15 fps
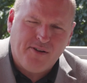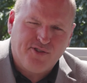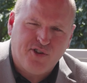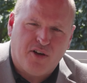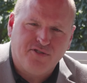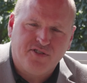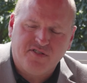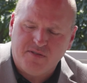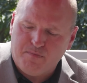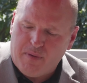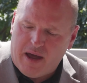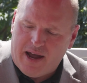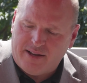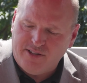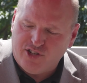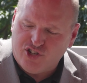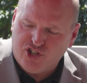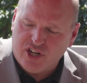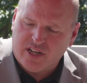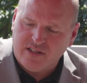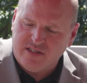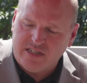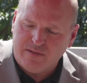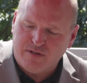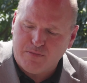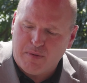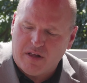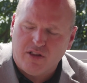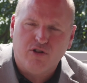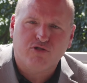Sauce isn't bad. The chicken seems to
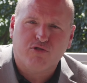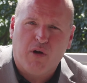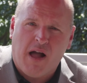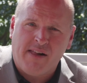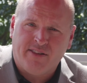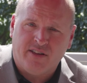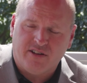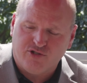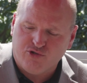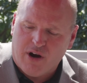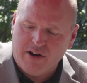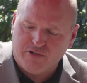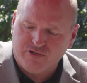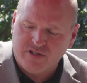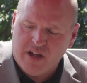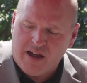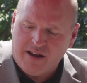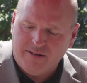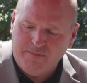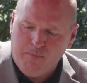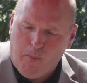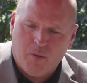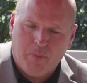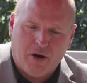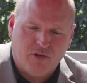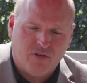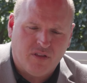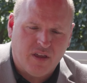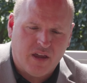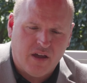be a little on the drier side
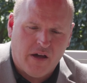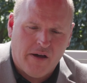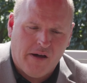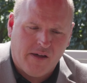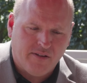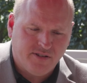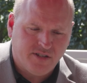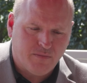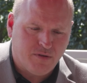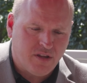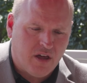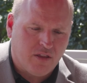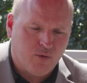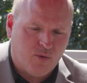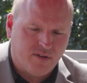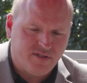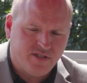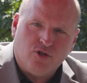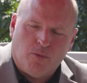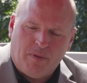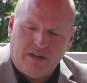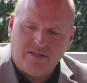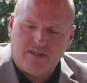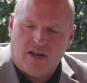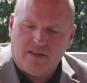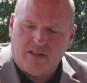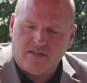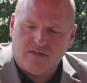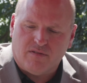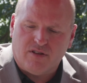compared to the uh, some of the other ones. So based
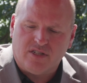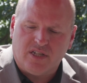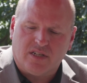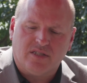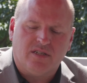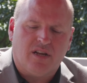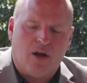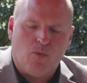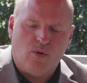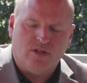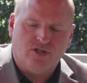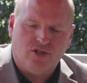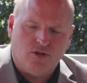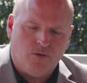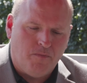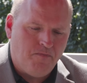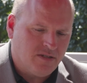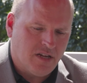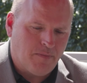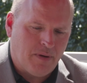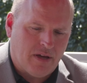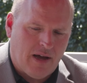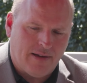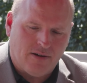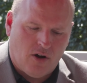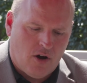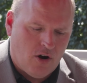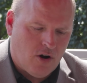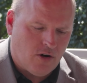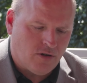on this, of the six that I went to, it's gonna be kind
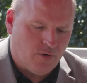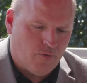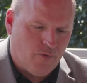of hard to